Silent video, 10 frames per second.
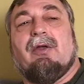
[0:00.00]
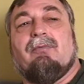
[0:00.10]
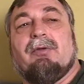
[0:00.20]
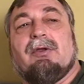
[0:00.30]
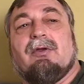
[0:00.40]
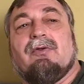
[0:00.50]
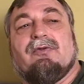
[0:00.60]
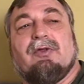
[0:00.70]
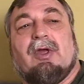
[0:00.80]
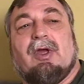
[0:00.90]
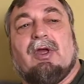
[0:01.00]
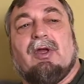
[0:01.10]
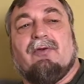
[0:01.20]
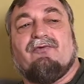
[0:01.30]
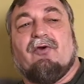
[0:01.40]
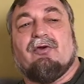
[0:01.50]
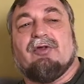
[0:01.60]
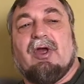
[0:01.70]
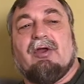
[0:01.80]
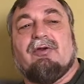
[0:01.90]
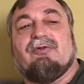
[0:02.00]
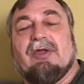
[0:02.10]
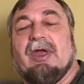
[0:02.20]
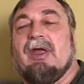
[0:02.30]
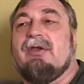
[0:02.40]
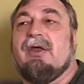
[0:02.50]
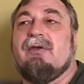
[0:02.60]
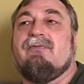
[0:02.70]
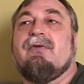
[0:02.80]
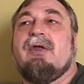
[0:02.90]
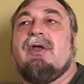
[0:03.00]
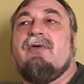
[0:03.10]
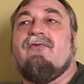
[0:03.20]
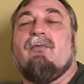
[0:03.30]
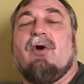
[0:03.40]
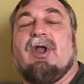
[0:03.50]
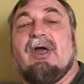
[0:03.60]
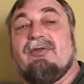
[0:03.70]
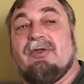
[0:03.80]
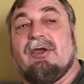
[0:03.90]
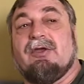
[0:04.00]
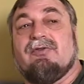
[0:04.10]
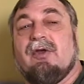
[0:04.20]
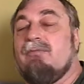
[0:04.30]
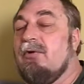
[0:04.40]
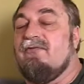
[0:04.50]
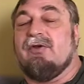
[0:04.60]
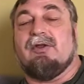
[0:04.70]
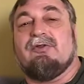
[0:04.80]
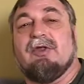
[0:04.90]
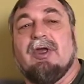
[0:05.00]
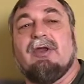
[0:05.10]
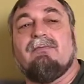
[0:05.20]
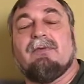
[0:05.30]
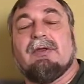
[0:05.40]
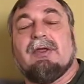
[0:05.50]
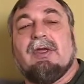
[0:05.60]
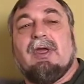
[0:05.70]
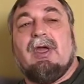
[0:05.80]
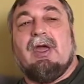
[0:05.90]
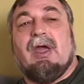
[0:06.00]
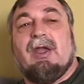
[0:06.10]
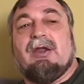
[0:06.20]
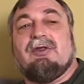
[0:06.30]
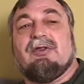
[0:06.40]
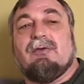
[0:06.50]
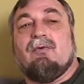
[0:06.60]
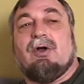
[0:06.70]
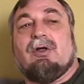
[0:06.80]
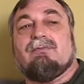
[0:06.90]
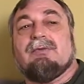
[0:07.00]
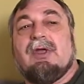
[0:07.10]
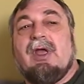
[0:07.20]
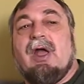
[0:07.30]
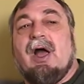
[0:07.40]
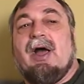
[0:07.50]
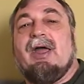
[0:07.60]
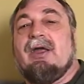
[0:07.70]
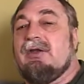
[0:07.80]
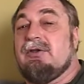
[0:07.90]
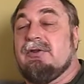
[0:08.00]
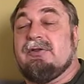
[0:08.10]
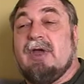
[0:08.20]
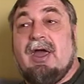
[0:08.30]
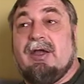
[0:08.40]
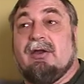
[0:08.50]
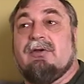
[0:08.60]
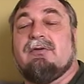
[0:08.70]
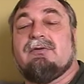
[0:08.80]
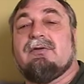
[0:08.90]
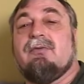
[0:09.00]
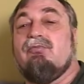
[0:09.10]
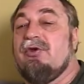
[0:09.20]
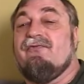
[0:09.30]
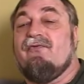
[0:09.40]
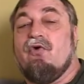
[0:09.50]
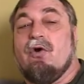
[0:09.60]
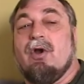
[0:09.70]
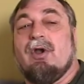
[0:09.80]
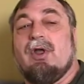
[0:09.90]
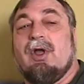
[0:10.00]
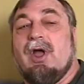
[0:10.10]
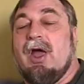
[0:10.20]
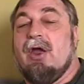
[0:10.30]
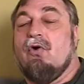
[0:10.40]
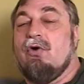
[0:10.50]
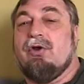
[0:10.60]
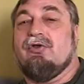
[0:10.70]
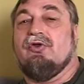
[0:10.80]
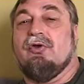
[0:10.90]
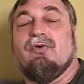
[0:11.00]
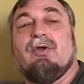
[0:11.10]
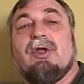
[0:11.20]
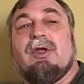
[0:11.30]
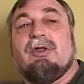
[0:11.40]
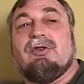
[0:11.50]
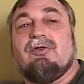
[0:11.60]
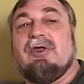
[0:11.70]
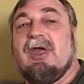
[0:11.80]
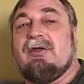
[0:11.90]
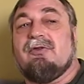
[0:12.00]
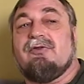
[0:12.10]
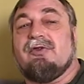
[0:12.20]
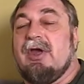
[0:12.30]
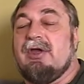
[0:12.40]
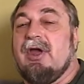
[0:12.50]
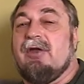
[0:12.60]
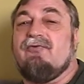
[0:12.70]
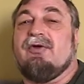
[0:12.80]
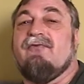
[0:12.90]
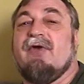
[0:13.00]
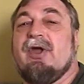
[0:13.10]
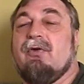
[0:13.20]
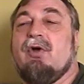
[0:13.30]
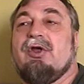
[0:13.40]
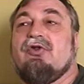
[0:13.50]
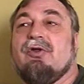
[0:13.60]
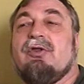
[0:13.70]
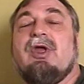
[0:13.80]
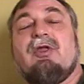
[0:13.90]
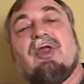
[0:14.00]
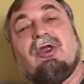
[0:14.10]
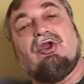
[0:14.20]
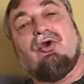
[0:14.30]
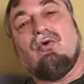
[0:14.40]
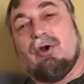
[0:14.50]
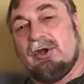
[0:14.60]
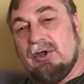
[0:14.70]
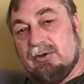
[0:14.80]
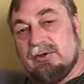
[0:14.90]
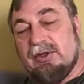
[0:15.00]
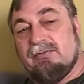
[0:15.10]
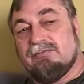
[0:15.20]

because as far as I understand and from what I think is I'm perfectly sane. And he said, well, I had decided before I ordered you to take this psychiatric evaluation that you are guilty.